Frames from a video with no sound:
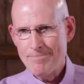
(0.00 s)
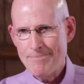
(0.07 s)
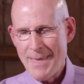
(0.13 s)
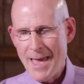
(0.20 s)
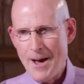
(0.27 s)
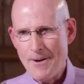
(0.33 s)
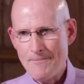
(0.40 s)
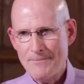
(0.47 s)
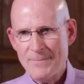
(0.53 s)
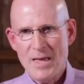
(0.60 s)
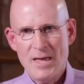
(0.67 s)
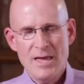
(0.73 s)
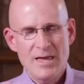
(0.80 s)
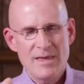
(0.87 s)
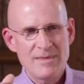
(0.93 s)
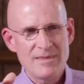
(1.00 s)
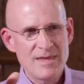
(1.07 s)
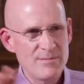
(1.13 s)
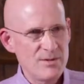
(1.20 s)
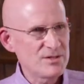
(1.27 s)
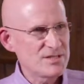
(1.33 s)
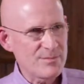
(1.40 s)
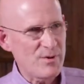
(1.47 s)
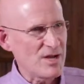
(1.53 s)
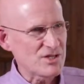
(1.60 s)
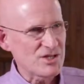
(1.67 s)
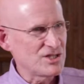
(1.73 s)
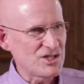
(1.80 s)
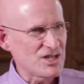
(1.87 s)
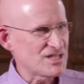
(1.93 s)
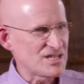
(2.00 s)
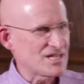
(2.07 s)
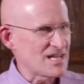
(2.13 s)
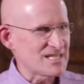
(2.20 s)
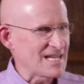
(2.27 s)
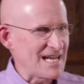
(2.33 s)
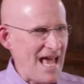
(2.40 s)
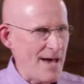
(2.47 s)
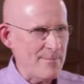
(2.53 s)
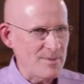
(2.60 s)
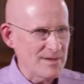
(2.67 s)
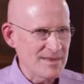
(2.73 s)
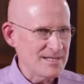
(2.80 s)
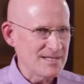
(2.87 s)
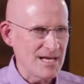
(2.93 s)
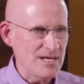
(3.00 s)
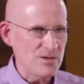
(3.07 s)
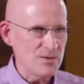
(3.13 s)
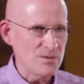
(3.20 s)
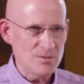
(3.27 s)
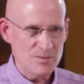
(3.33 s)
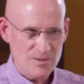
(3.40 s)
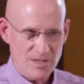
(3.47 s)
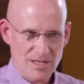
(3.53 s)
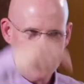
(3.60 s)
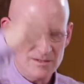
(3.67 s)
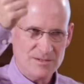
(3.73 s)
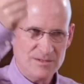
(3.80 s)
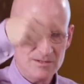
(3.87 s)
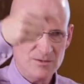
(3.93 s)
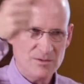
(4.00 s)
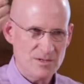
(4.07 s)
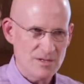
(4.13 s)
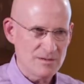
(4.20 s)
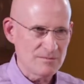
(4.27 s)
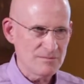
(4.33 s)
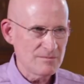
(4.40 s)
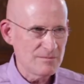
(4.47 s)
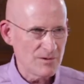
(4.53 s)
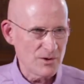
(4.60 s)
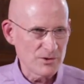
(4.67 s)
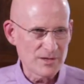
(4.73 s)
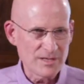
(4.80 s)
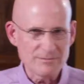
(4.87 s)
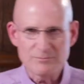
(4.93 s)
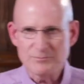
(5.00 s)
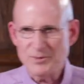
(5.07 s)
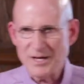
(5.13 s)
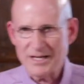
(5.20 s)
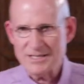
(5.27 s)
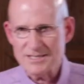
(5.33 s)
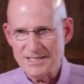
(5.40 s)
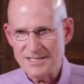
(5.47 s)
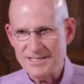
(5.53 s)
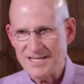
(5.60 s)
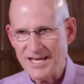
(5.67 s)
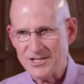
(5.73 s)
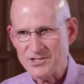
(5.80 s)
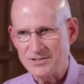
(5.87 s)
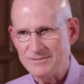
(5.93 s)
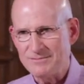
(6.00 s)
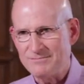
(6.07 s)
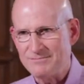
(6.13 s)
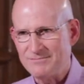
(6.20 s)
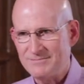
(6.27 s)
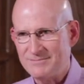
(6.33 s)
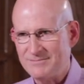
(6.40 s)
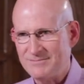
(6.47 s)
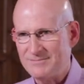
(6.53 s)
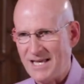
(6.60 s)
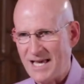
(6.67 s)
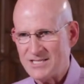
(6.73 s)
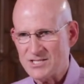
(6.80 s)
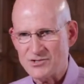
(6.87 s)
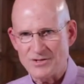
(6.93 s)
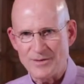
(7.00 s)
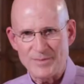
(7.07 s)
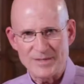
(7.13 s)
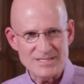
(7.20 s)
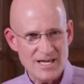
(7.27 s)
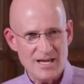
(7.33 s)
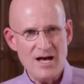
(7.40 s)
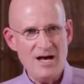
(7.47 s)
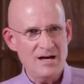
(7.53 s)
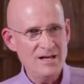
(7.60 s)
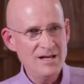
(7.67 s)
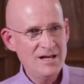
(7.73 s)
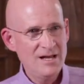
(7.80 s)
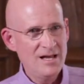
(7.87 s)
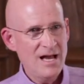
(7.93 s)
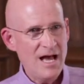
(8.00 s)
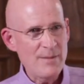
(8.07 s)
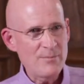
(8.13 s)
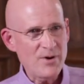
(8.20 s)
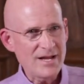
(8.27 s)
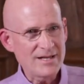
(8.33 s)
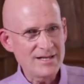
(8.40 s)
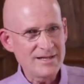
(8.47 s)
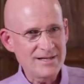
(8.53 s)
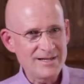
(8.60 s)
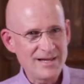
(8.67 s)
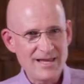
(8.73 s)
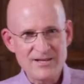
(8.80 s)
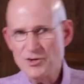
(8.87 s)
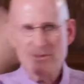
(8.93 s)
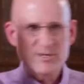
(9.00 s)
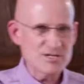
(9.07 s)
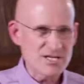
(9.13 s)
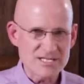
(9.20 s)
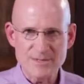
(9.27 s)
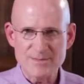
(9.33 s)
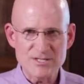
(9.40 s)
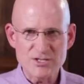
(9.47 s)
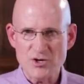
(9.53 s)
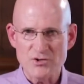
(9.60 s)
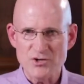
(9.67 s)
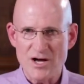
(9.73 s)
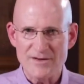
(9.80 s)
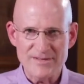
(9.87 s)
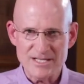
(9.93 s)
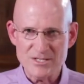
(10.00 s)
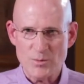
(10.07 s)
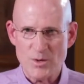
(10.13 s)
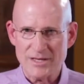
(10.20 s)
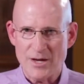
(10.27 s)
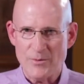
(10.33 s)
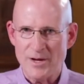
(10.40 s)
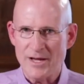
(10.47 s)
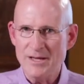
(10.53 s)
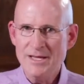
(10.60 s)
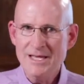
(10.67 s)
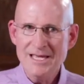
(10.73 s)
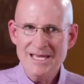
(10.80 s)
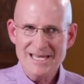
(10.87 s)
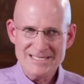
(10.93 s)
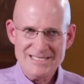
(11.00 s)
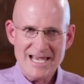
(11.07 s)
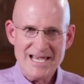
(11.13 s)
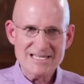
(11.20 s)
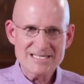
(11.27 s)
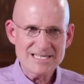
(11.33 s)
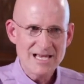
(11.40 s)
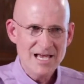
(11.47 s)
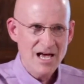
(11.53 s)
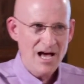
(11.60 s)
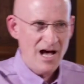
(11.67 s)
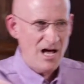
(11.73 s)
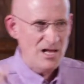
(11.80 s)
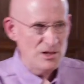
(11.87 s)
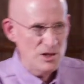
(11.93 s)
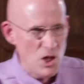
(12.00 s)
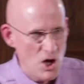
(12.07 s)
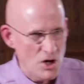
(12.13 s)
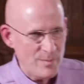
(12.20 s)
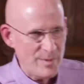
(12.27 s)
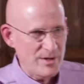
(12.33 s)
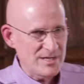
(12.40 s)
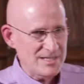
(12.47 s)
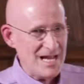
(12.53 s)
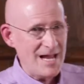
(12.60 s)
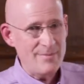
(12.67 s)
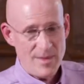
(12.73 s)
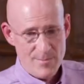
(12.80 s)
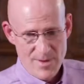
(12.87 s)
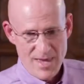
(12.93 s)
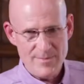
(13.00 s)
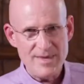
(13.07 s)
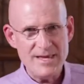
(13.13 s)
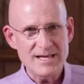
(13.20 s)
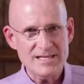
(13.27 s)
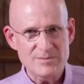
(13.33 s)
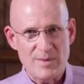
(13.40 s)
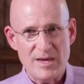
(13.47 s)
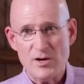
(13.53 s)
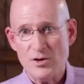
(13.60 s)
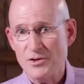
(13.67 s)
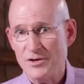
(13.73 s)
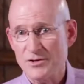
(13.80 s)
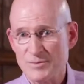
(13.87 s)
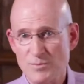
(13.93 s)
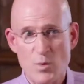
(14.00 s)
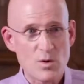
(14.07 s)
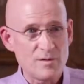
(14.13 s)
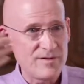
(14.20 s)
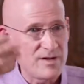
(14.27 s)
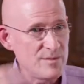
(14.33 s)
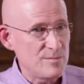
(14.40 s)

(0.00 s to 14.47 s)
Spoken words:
Now, the immune suppression just doesn't happen the day you kind of do the early pregnancy detection test strip and say, oh, I'm pregnant, and your immune system is turned off. It doesn't work that way. It takes a long period of time. The baby gets bigger. There's more of an